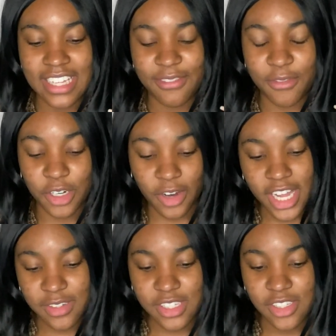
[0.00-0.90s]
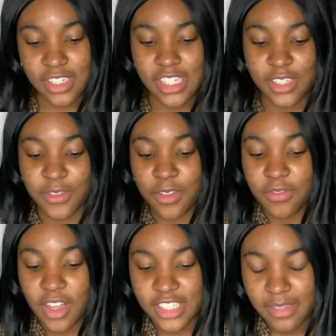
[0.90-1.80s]
for graduate students for the
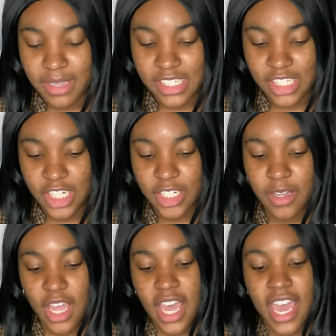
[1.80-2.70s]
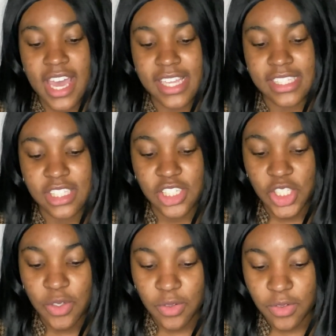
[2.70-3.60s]
fall semester is
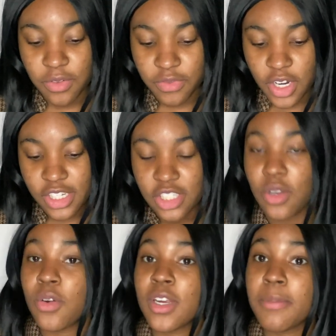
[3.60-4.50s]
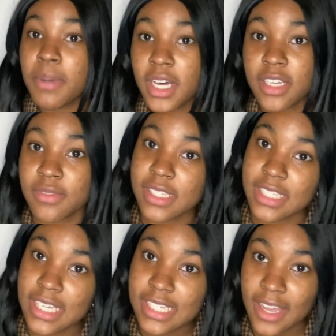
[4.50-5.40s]
June 1st or upon
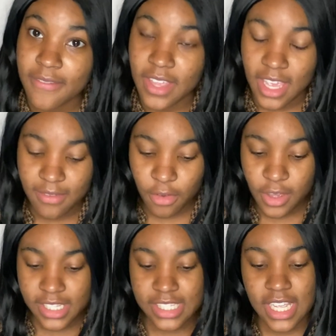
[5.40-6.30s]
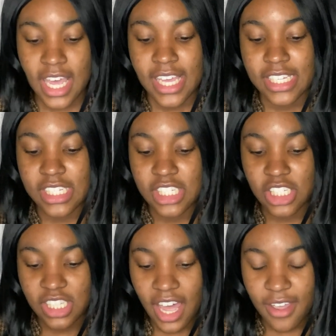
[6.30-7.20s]
receipt of the invoice.
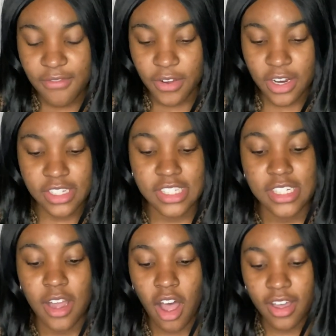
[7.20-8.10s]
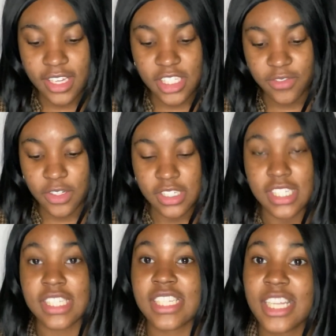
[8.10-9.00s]
July 1st, August 1st,
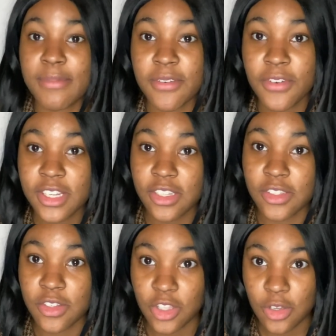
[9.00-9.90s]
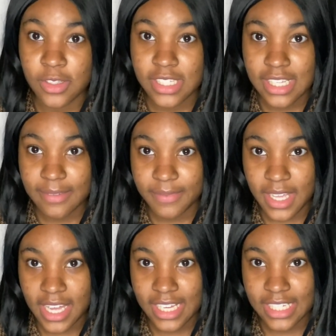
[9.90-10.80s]
and September 1st, those
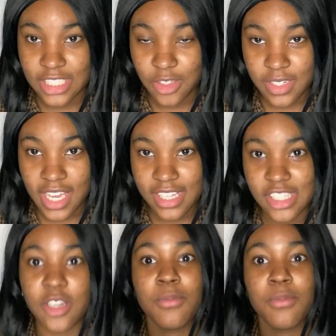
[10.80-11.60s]
due dates, so